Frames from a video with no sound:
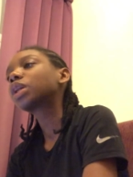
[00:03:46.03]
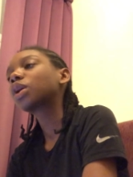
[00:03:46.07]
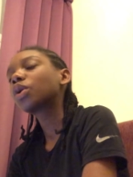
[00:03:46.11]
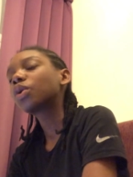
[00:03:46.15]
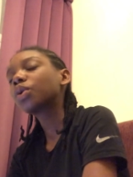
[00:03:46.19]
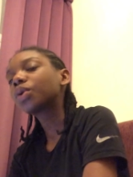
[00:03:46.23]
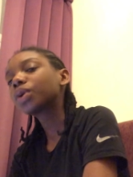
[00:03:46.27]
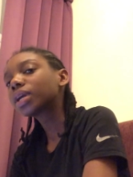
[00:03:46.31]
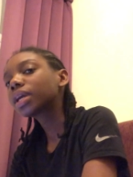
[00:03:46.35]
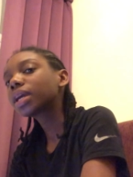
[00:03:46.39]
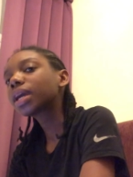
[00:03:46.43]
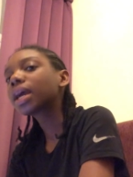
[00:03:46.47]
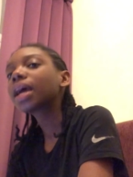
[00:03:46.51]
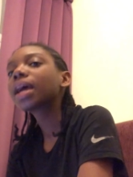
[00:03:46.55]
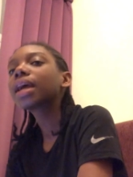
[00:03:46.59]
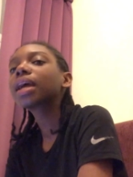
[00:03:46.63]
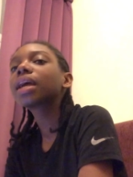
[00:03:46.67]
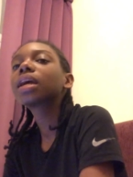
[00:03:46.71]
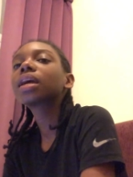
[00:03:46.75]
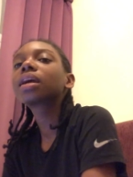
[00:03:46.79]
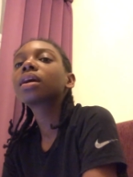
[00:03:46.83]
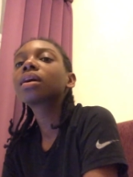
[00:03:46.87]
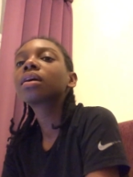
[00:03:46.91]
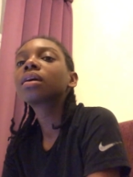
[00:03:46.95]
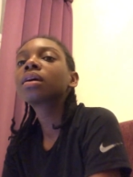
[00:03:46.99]

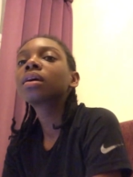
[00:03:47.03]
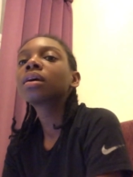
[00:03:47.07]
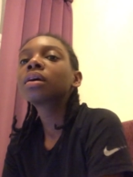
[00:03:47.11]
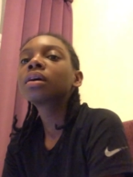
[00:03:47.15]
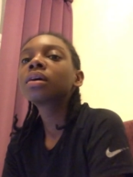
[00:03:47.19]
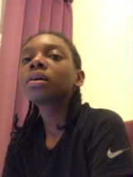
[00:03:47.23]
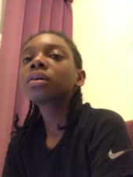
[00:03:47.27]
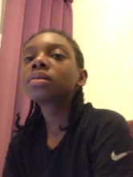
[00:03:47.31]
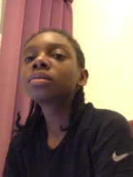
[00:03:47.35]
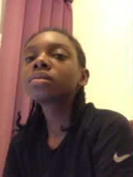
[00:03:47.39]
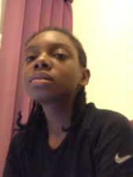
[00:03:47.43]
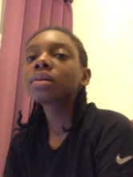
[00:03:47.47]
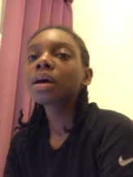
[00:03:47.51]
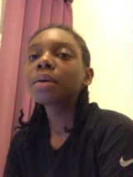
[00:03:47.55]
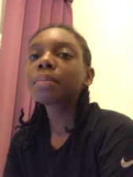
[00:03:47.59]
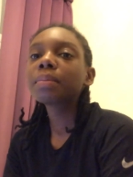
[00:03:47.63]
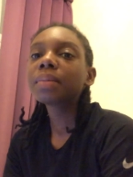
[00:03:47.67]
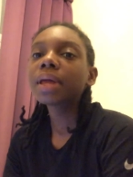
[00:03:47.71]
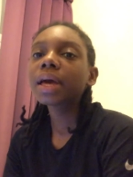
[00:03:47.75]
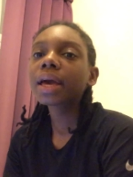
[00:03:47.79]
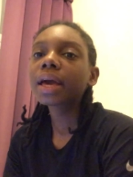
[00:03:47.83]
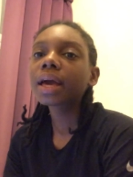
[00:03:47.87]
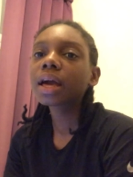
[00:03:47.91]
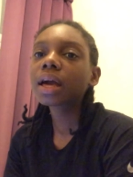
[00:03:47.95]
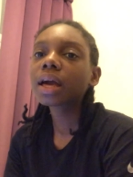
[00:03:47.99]
Okay. So I'm
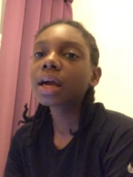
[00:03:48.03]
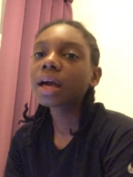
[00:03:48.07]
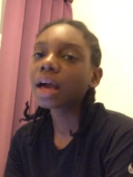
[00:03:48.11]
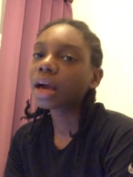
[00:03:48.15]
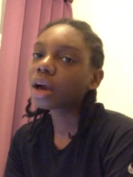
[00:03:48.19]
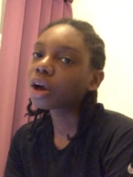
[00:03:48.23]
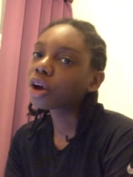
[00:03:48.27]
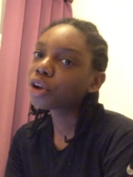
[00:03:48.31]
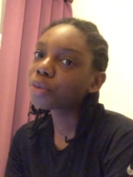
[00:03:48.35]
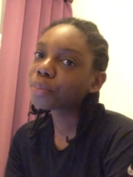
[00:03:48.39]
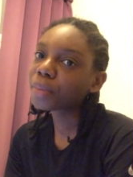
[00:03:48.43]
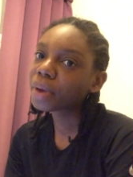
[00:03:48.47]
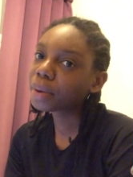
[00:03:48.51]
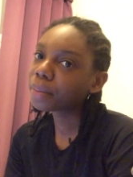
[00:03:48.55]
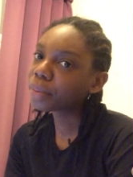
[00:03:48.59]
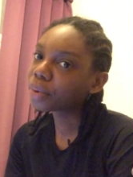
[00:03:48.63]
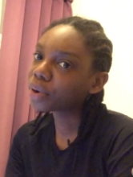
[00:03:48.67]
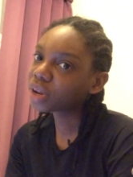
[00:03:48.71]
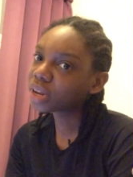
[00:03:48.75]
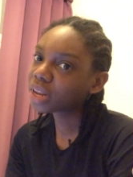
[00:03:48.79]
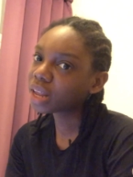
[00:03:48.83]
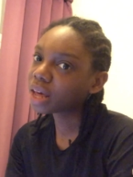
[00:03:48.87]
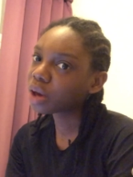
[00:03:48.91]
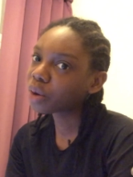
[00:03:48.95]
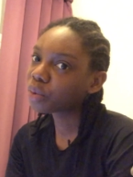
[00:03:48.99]
like, I called my
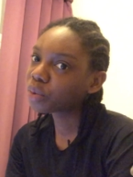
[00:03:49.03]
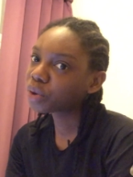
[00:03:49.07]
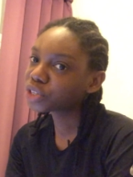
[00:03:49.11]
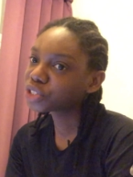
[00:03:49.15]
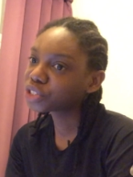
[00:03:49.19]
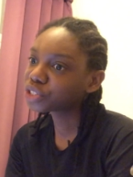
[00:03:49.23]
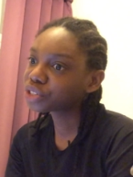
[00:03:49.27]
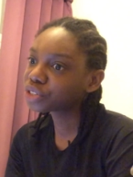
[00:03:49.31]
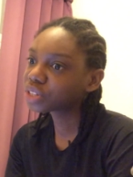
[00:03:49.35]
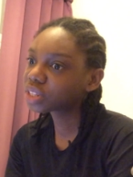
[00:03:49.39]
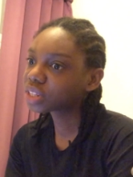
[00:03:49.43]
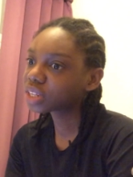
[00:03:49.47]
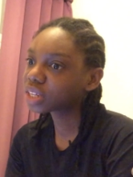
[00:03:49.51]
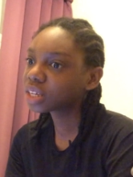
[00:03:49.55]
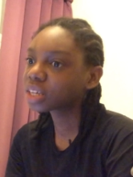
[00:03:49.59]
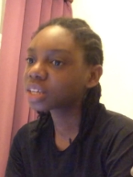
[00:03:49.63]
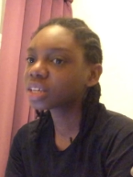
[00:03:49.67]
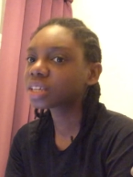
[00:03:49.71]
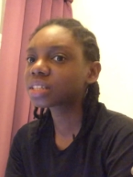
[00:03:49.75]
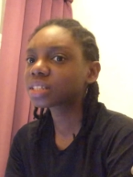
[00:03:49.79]
brother, "What do you think?"